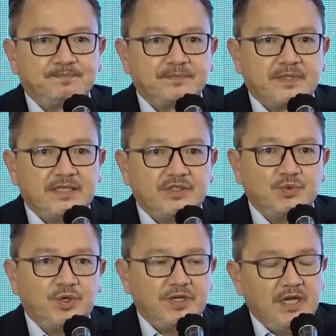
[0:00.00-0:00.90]
Okay, so
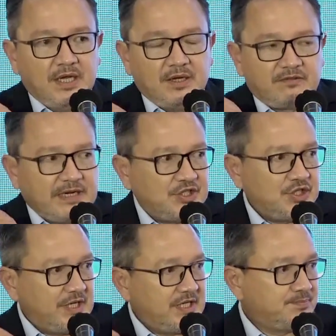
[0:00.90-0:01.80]
what
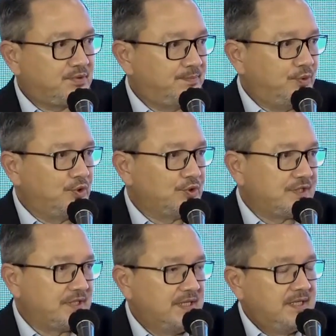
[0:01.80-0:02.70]
Russia has proposed